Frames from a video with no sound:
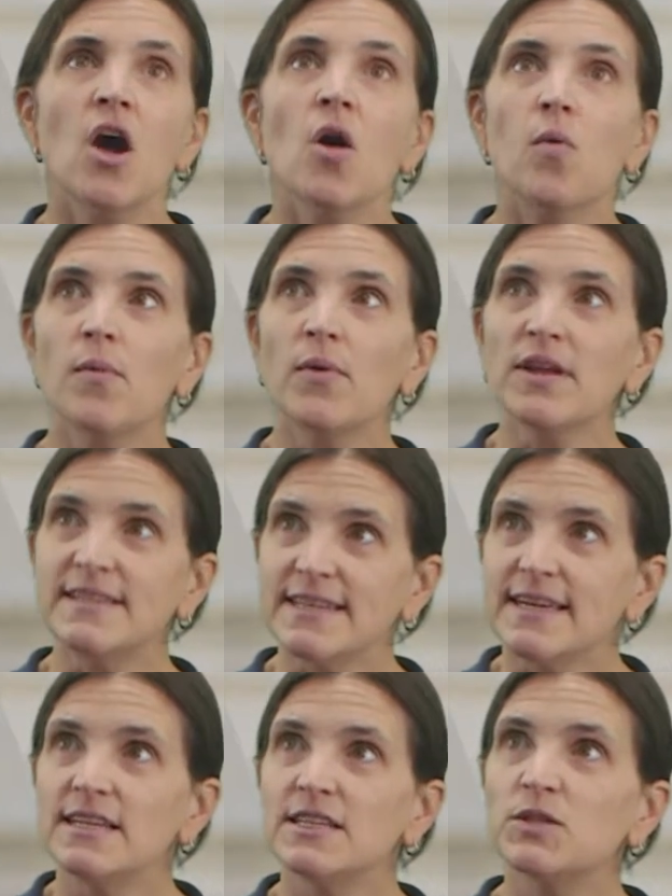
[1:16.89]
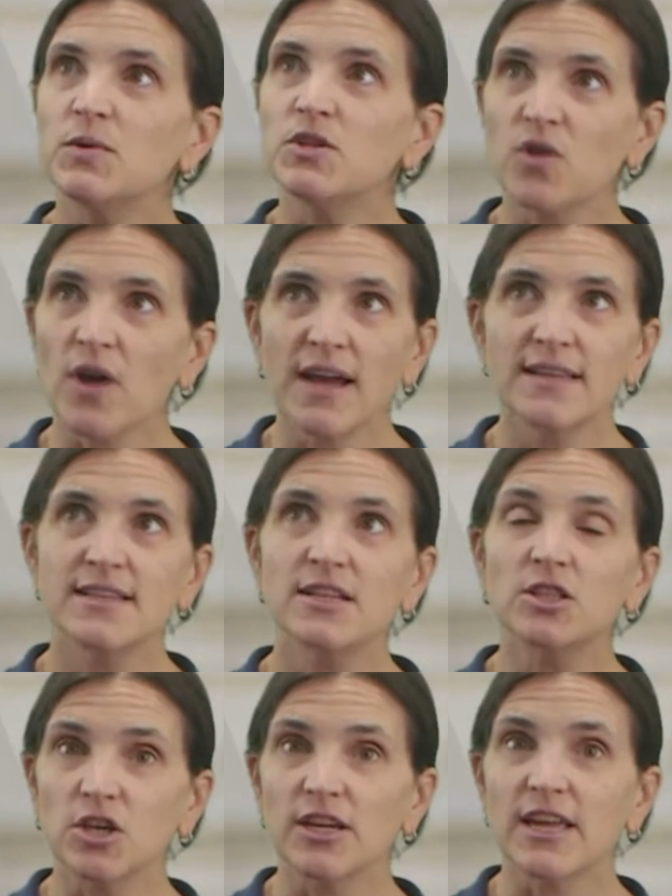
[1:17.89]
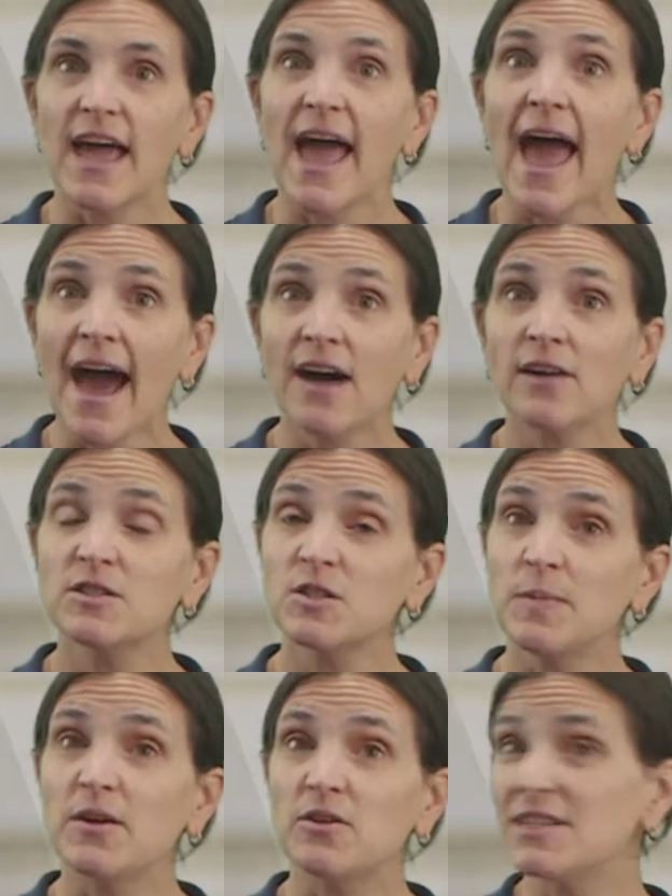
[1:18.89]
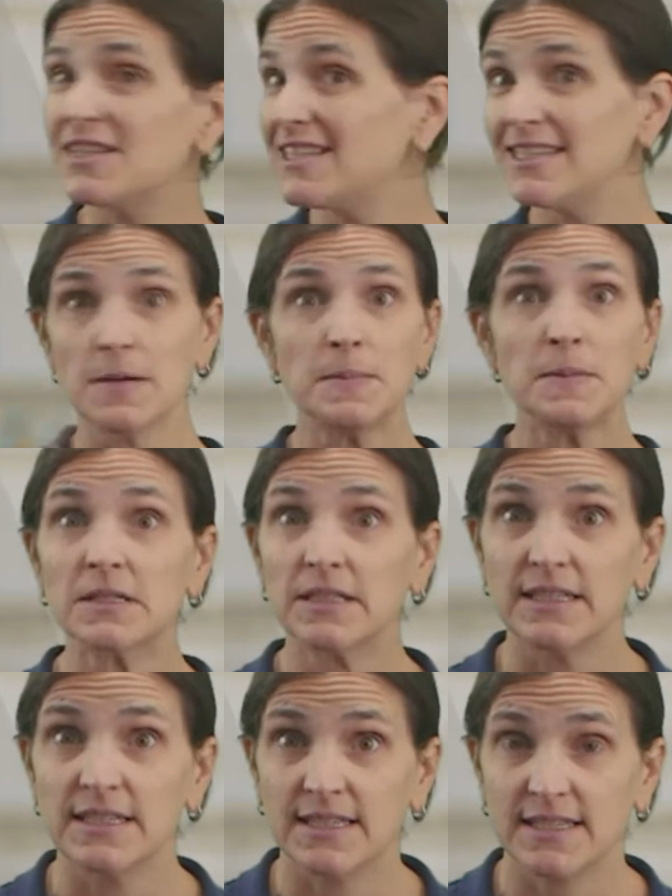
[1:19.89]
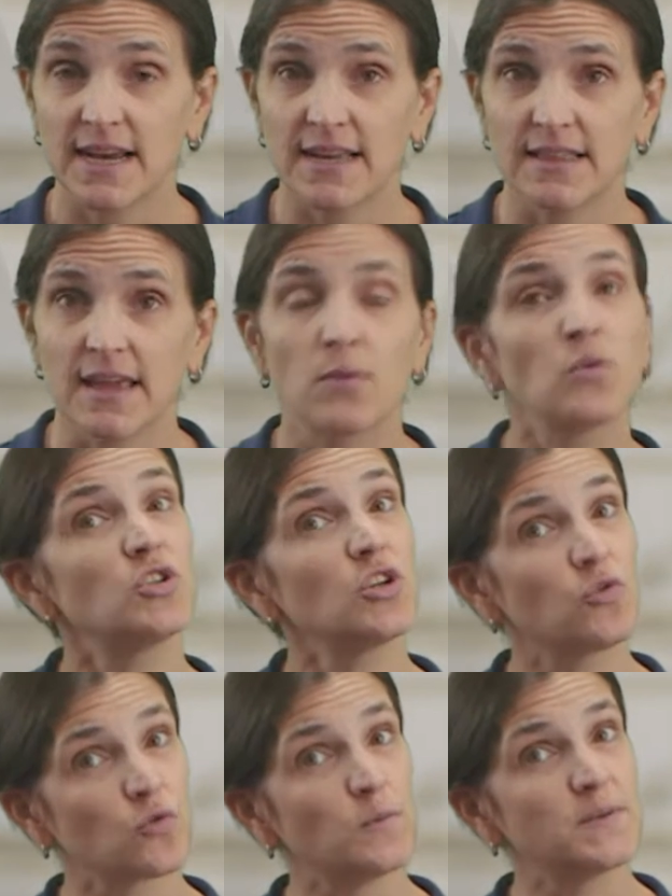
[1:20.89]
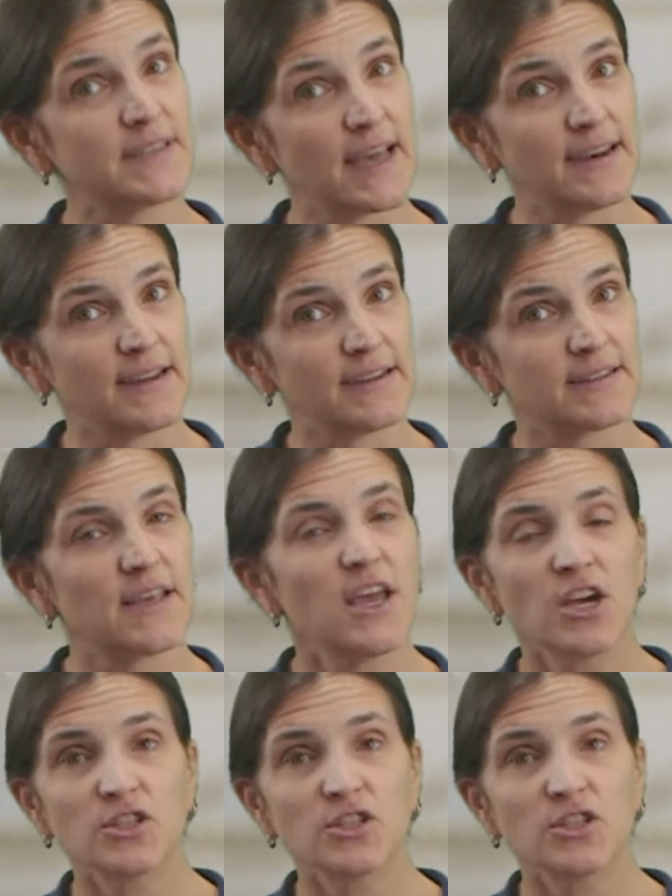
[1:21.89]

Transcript: what we did is we tried to look at how speakers typically design language in group settings.